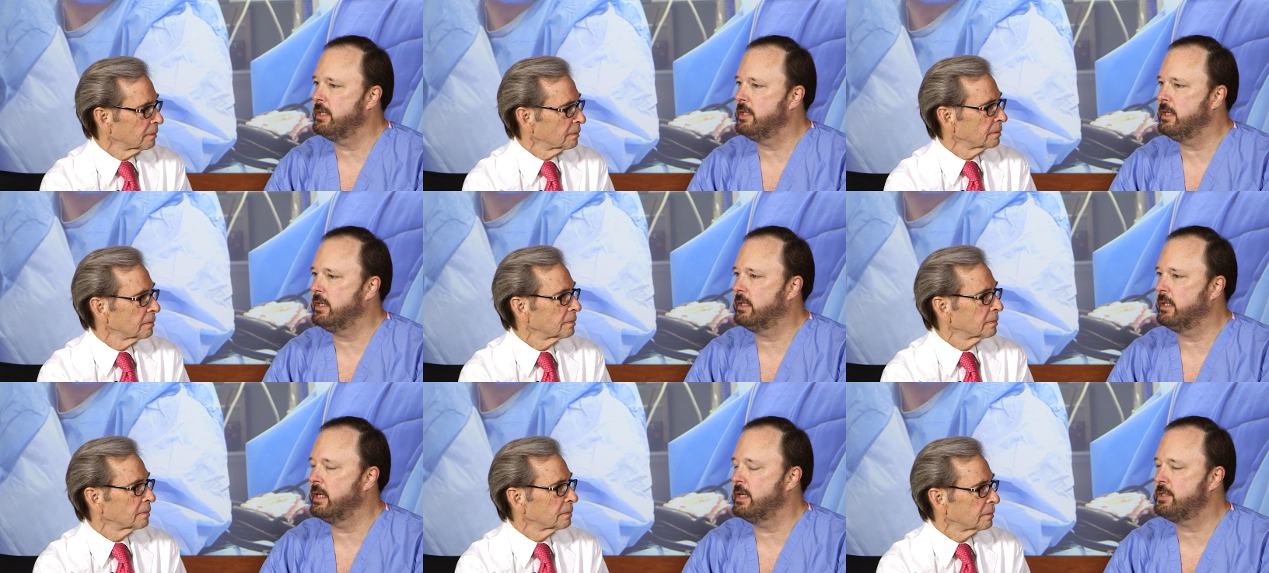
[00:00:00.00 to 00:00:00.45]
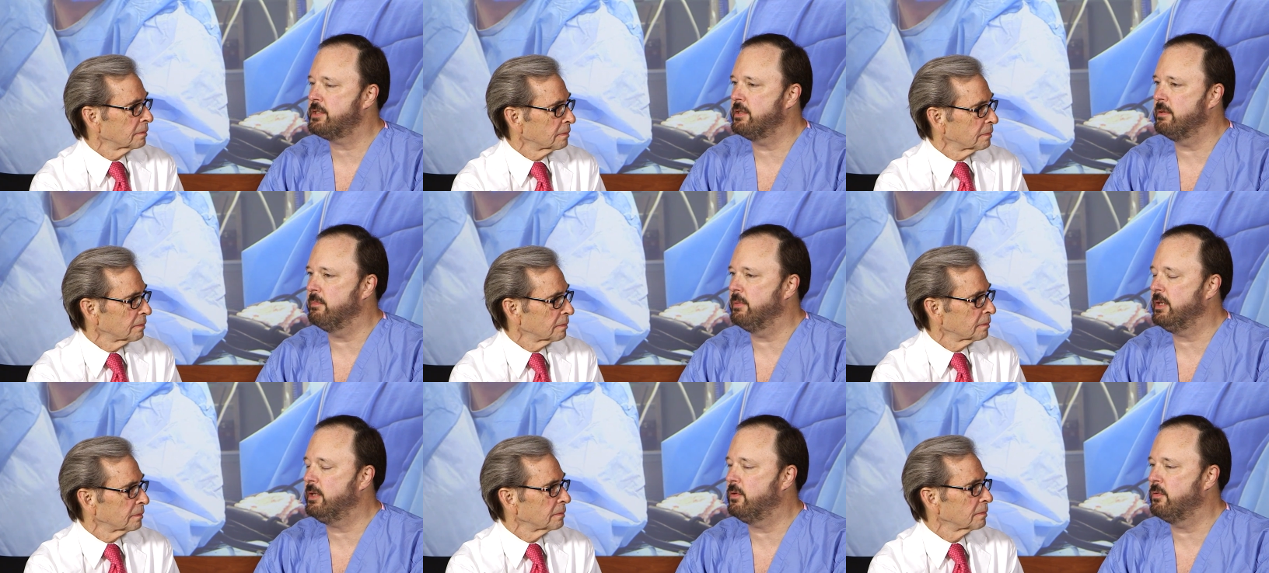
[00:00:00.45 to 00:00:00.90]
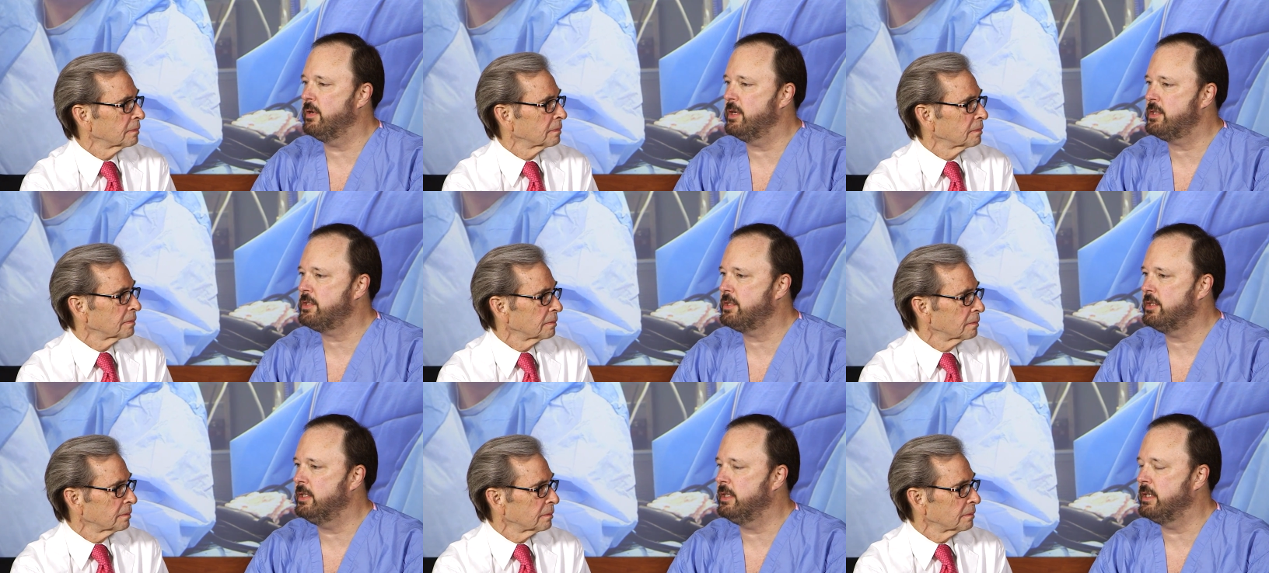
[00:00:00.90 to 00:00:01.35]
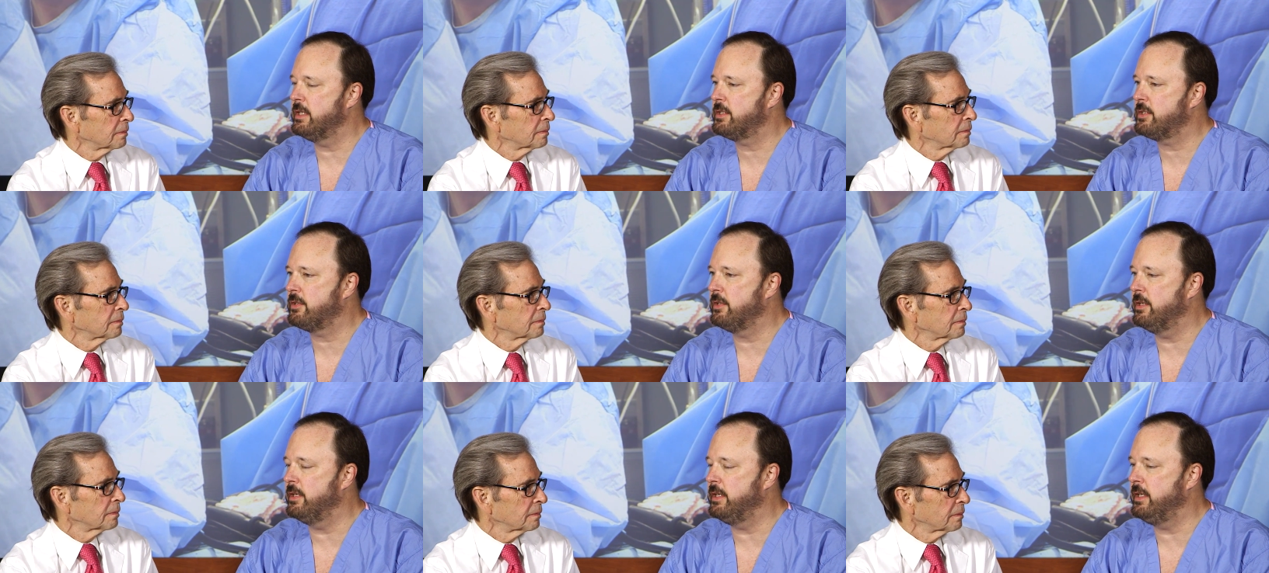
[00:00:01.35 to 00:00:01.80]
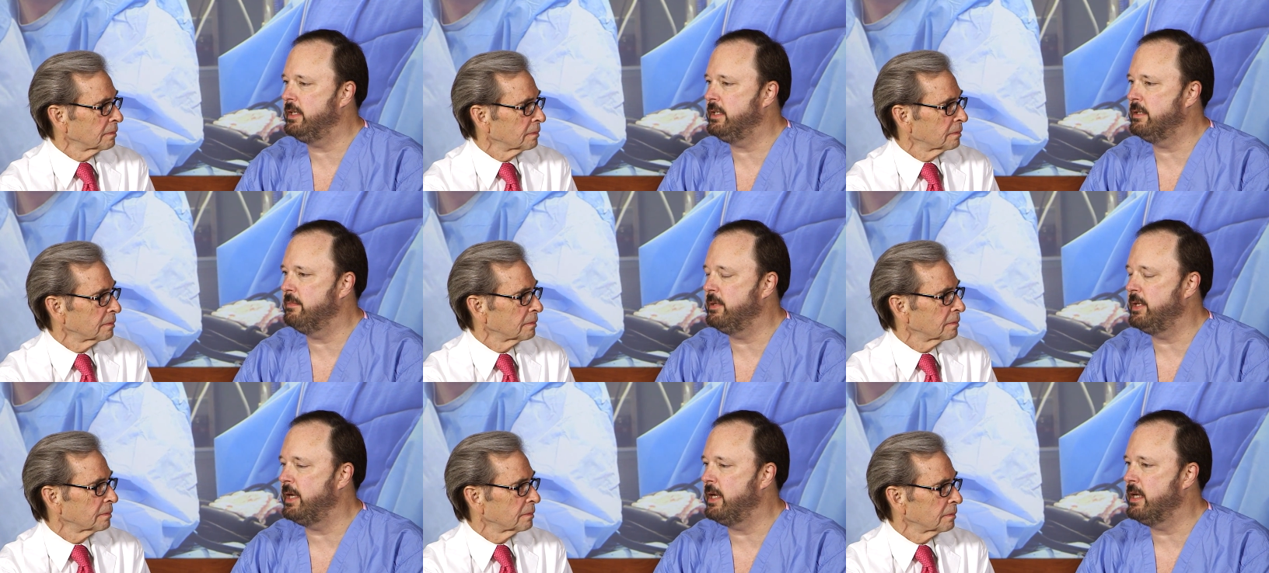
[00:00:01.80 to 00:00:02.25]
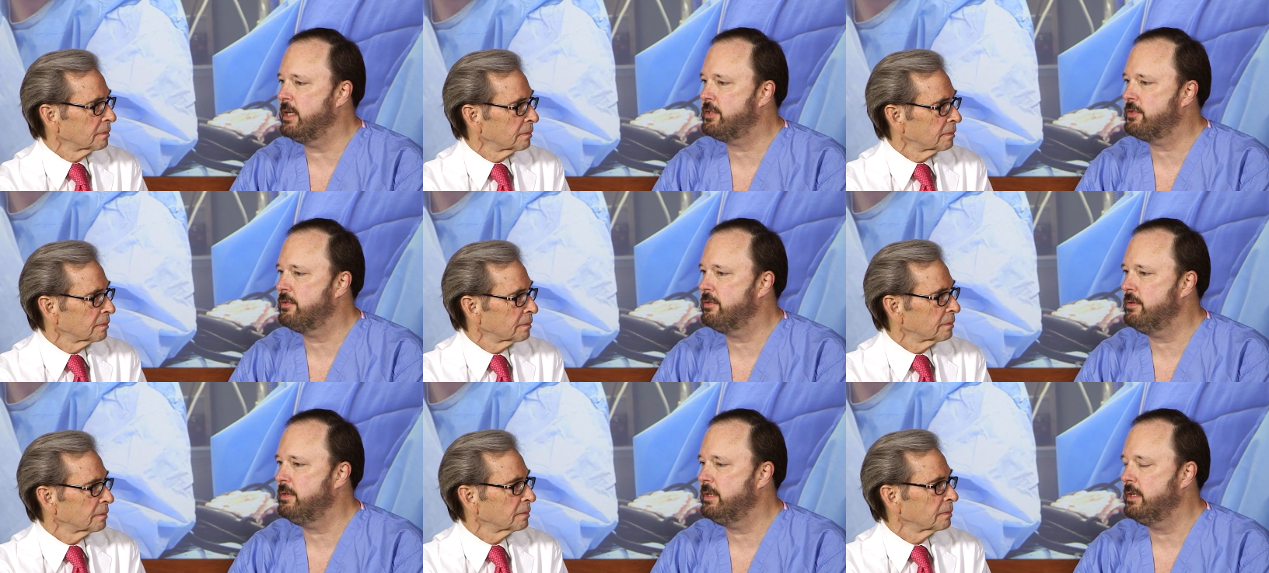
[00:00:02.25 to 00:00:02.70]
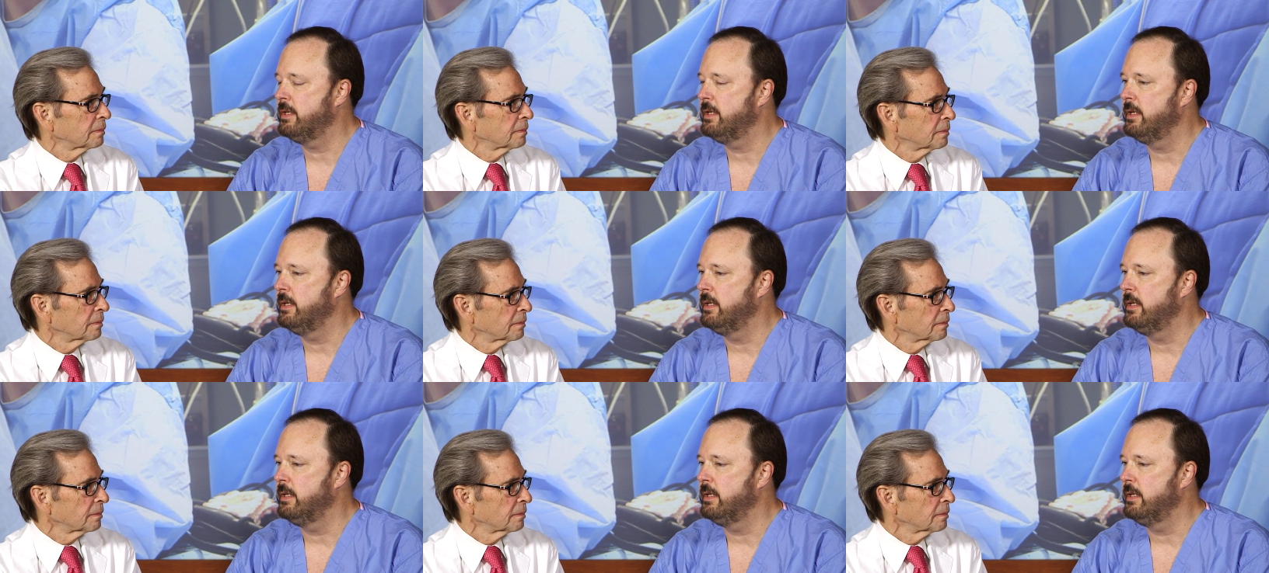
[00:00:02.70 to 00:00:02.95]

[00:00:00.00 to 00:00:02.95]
Speaker 1: I think that's the big question that's going to need to be answered.